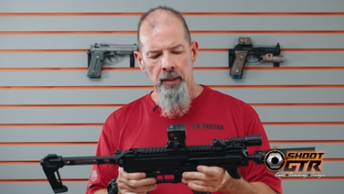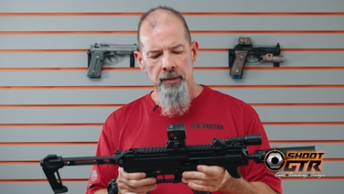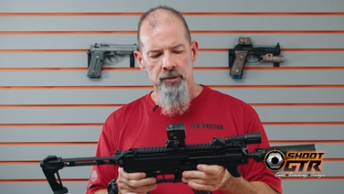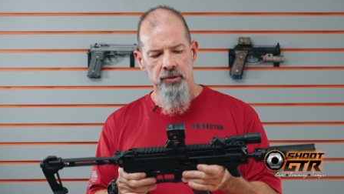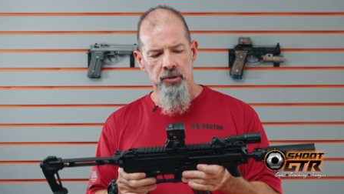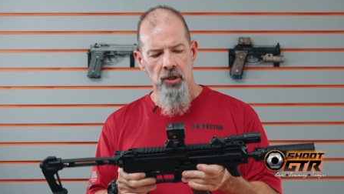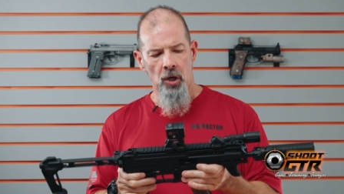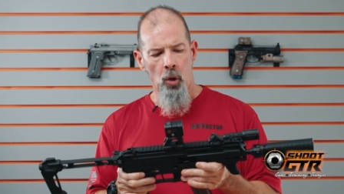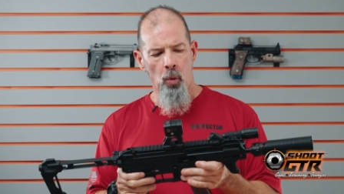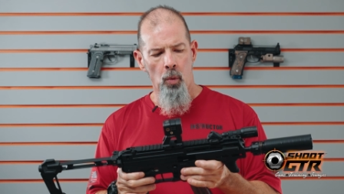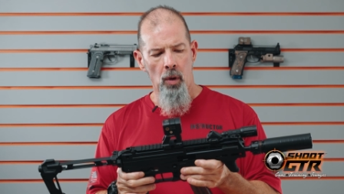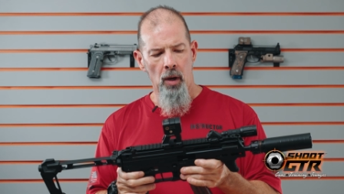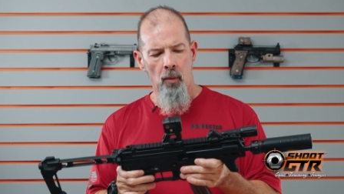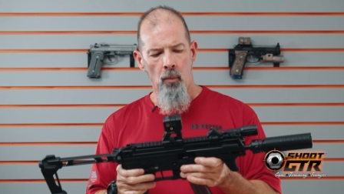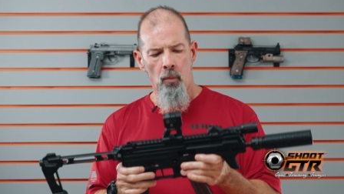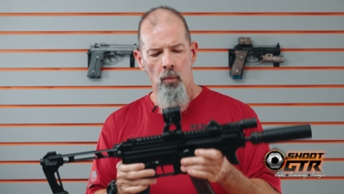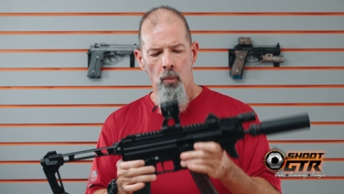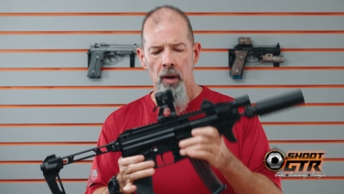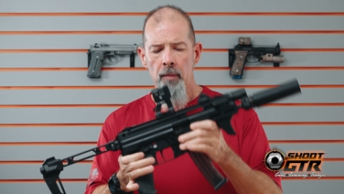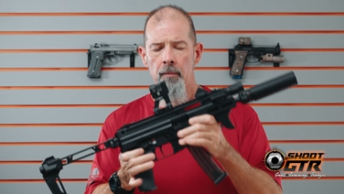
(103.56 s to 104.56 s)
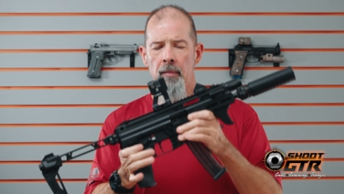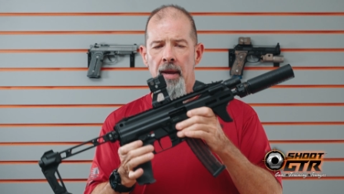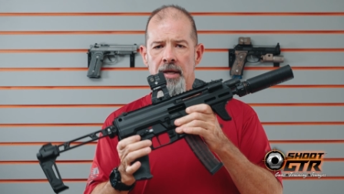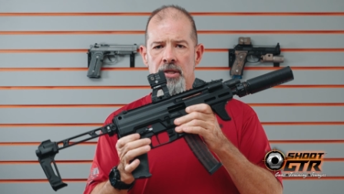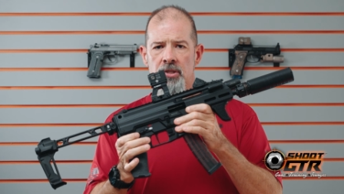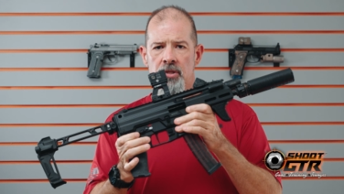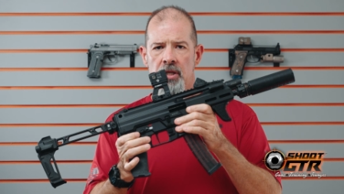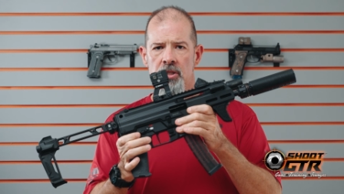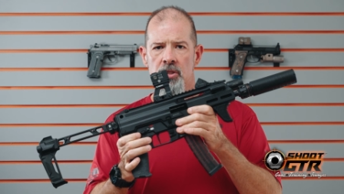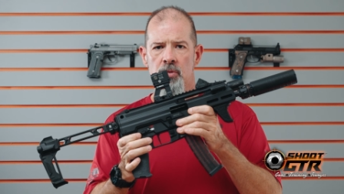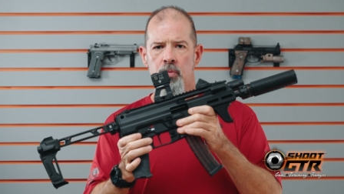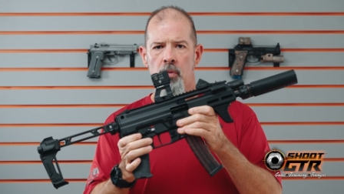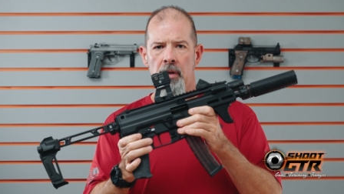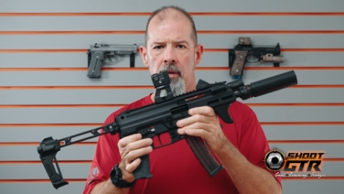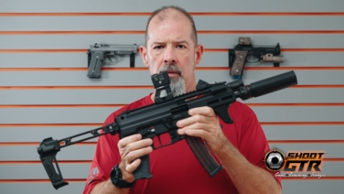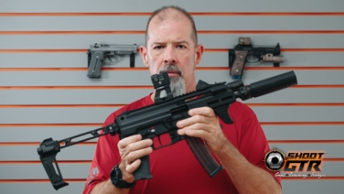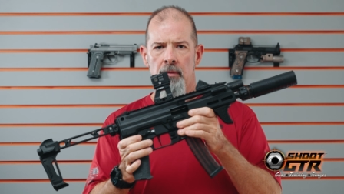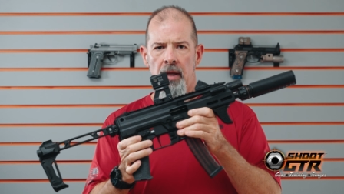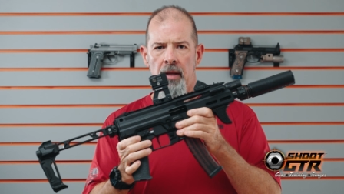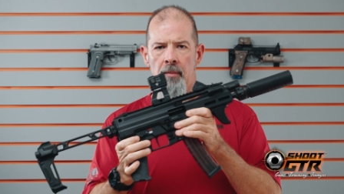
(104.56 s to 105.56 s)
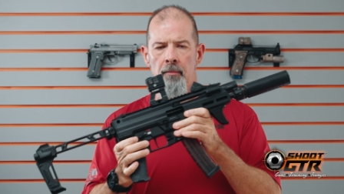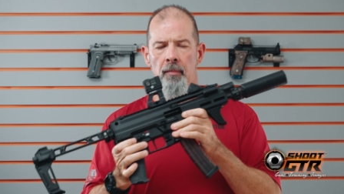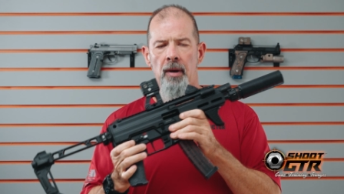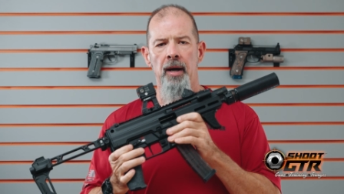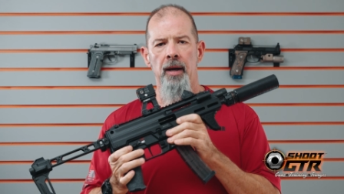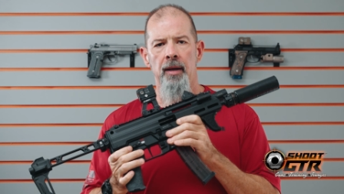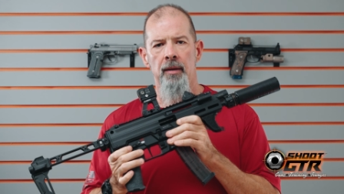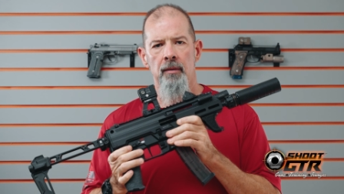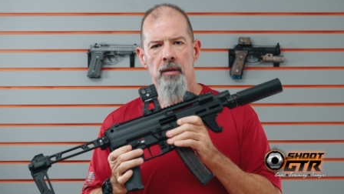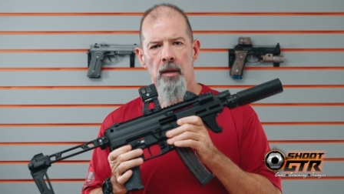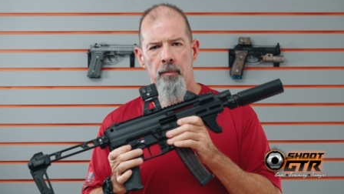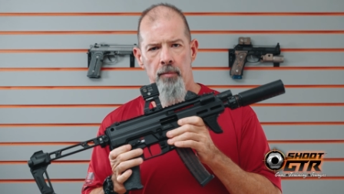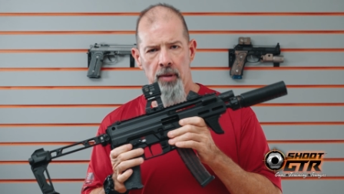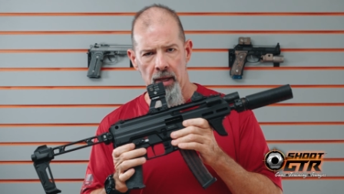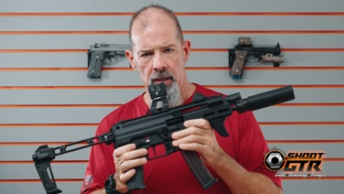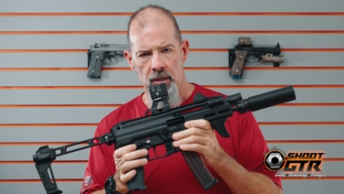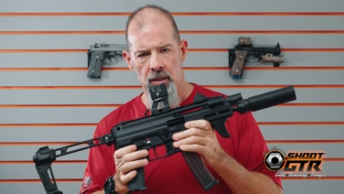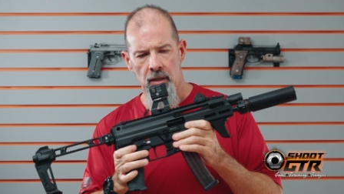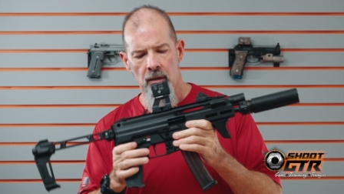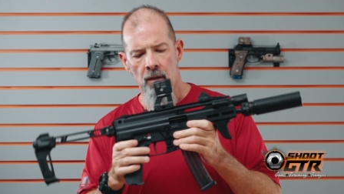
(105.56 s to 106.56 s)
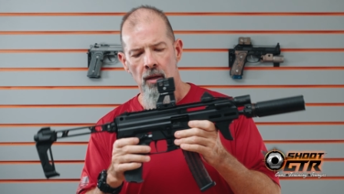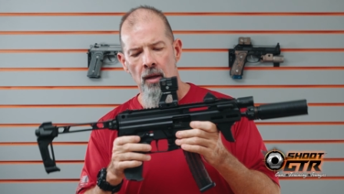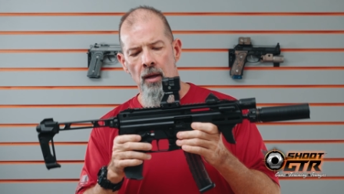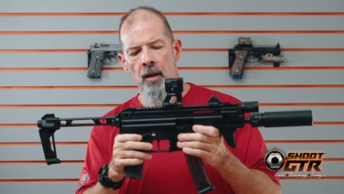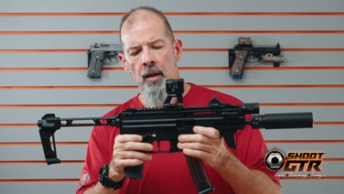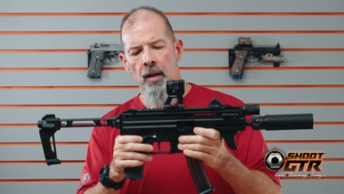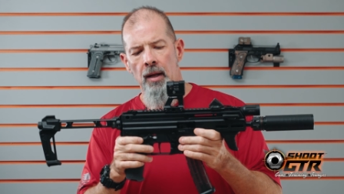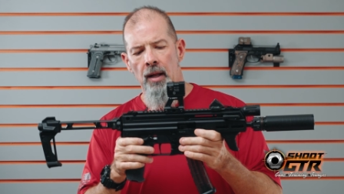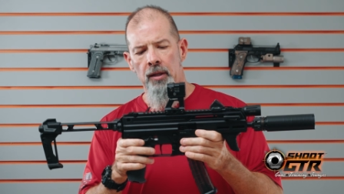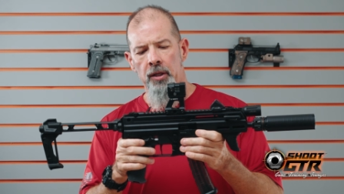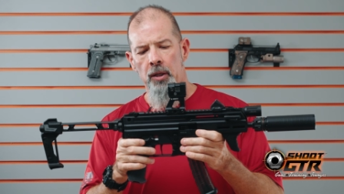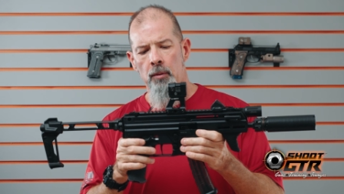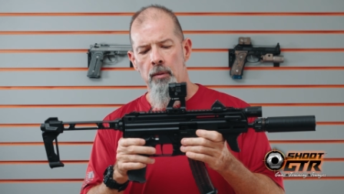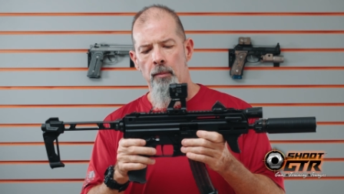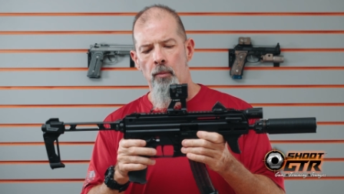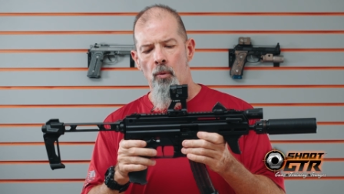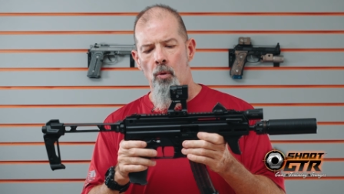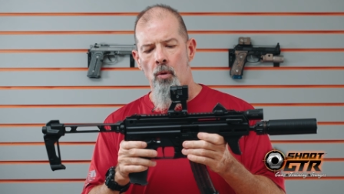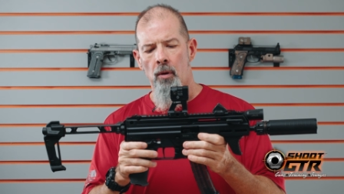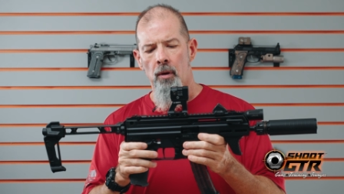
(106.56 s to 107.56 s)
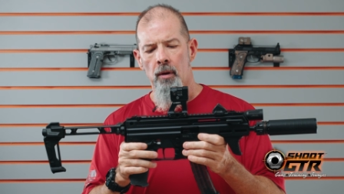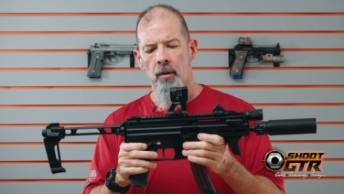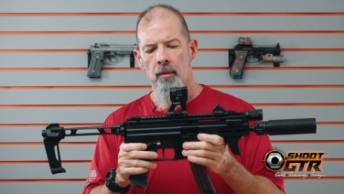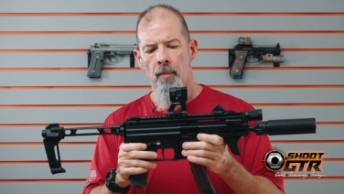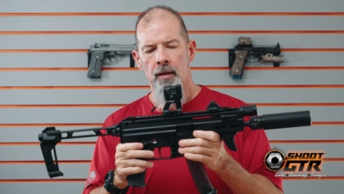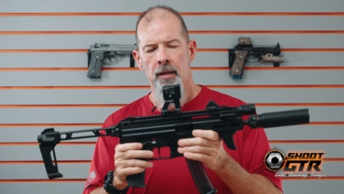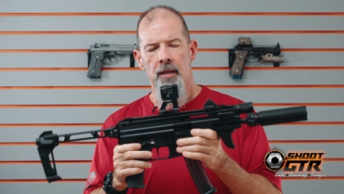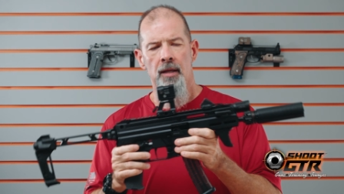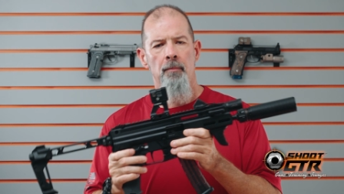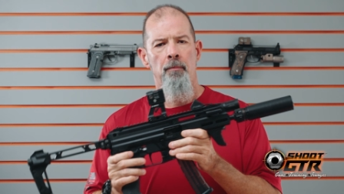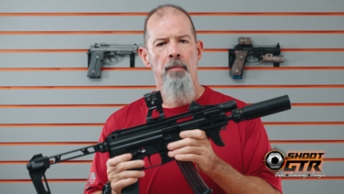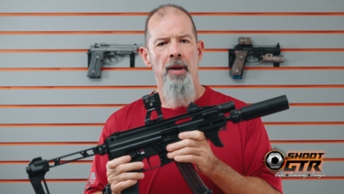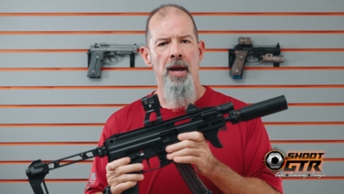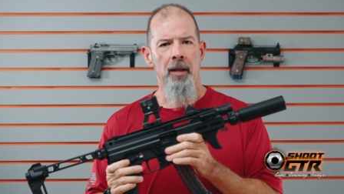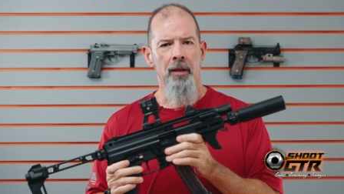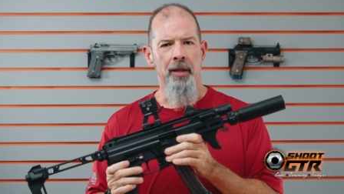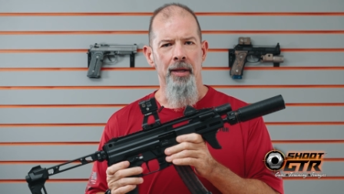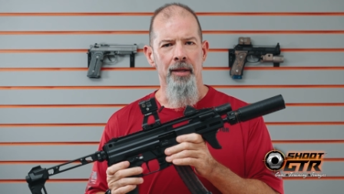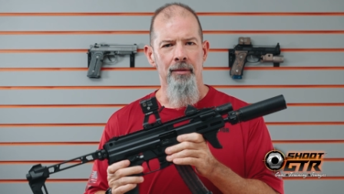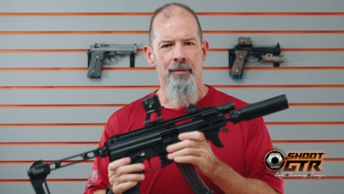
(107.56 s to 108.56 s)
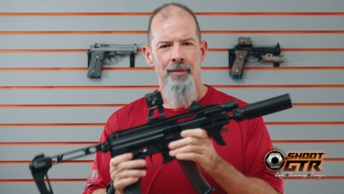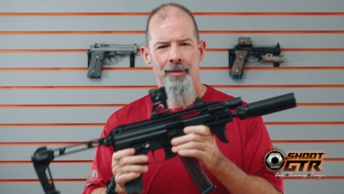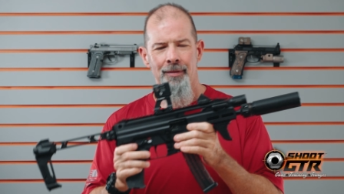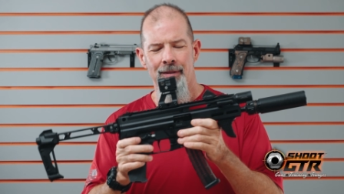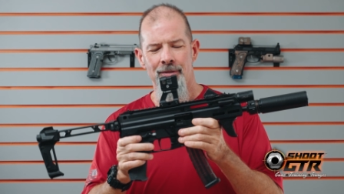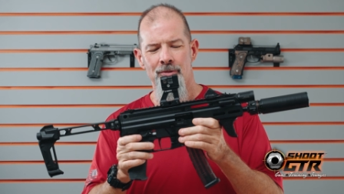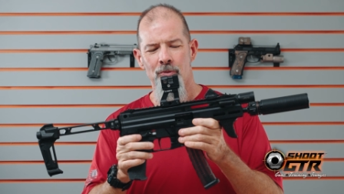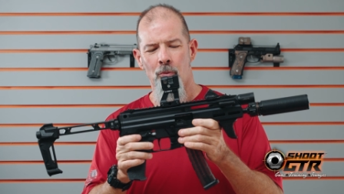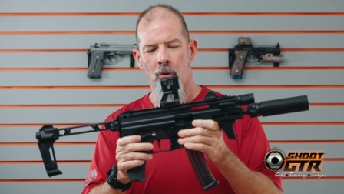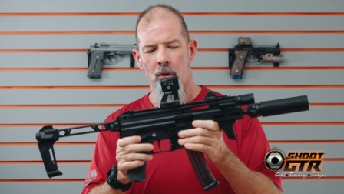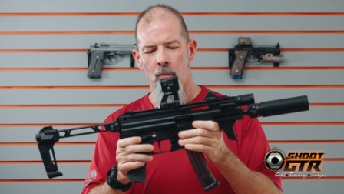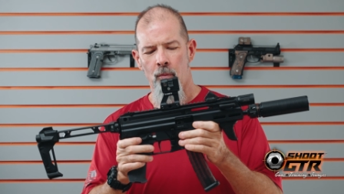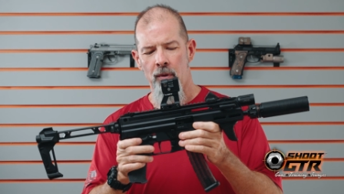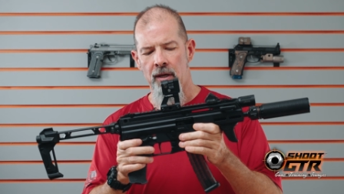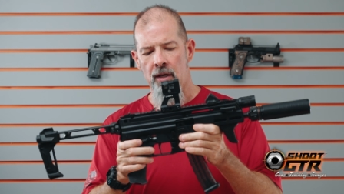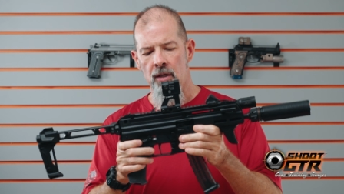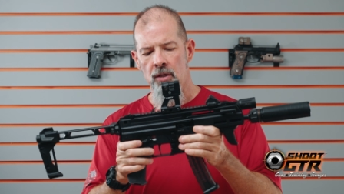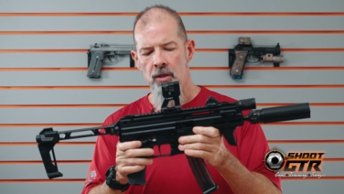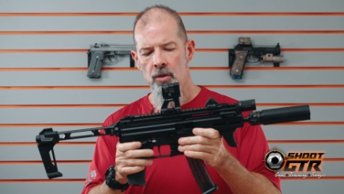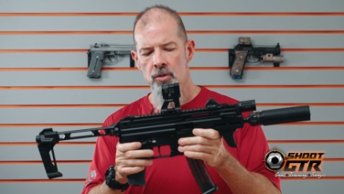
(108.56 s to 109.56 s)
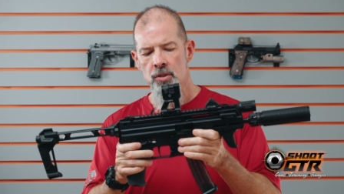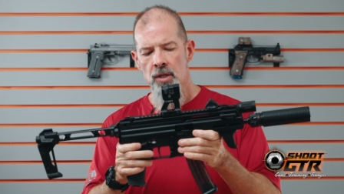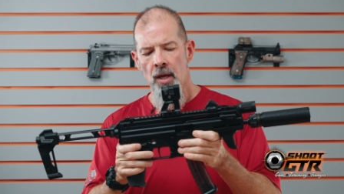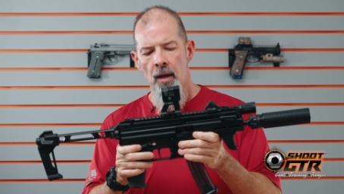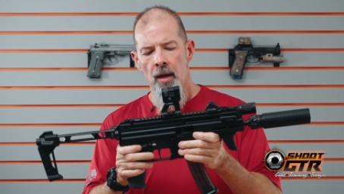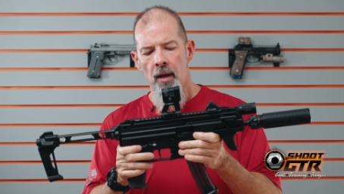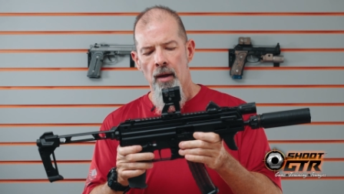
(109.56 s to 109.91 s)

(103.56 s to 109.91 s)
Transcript: So what makes this one, in my opinion, a little bit more compelling, is a word we can use,